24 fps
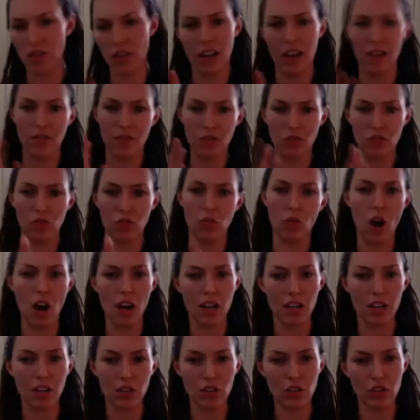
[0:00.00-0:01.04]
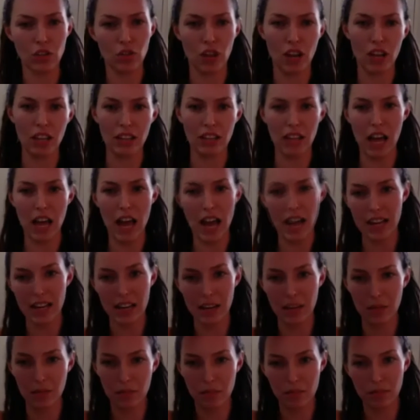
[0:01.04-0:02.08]
have you walk in a straight line
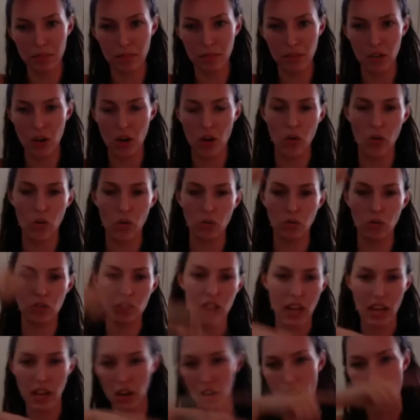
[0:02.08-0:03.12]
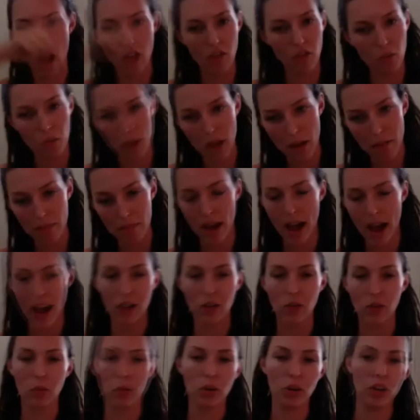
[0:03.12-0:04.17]
and, say your alphabet
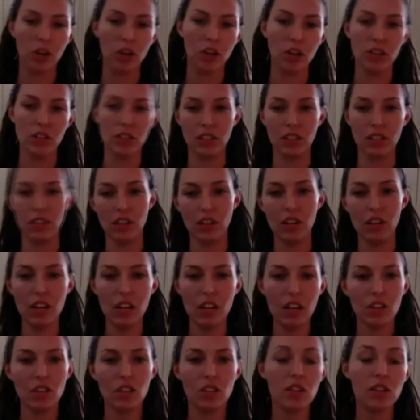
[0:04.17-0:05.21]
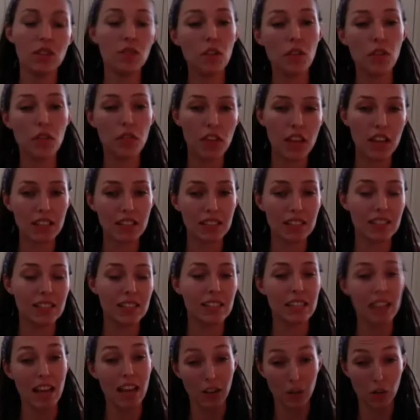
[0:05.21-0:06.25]
backwards and different things to
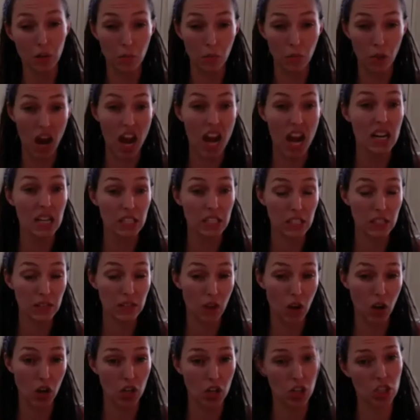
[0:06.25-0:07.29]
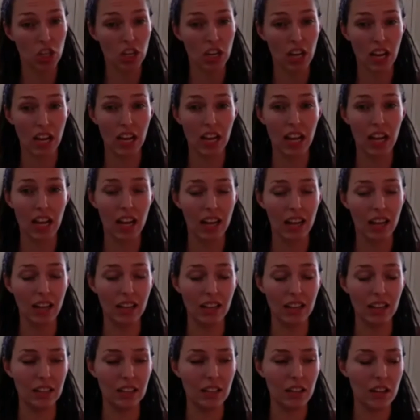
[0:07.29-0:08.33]
see how your brain is functioning.
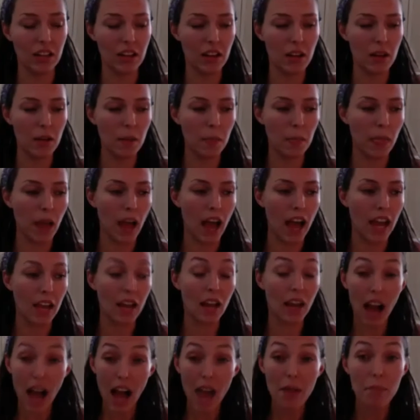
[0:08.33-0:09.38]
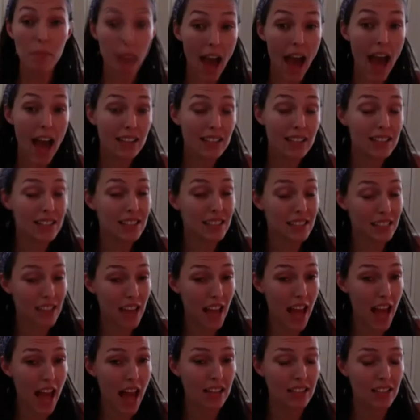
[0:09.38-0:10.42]
And I passed the
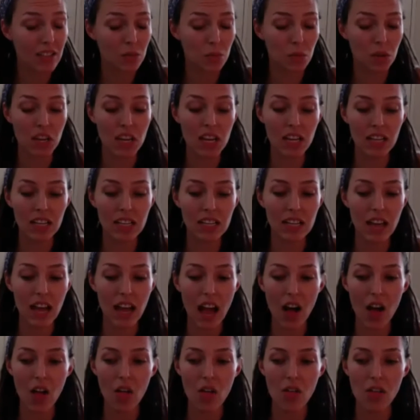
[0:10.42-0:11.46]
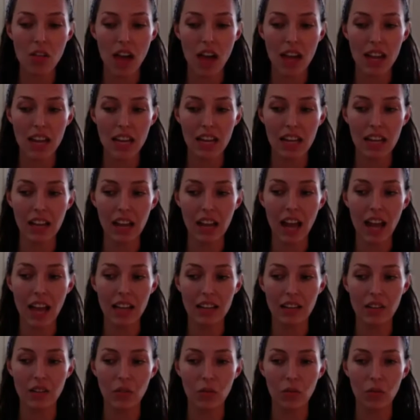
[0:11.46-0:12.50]
test, but he could tell that it
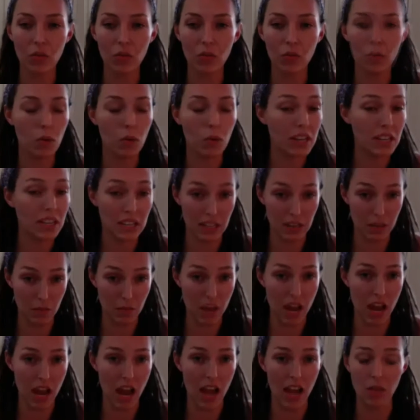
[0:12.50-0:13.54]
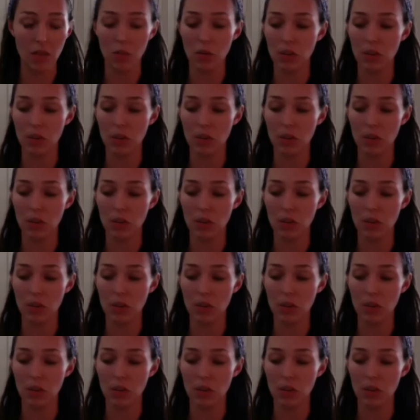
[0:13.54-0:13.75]
had winded me. I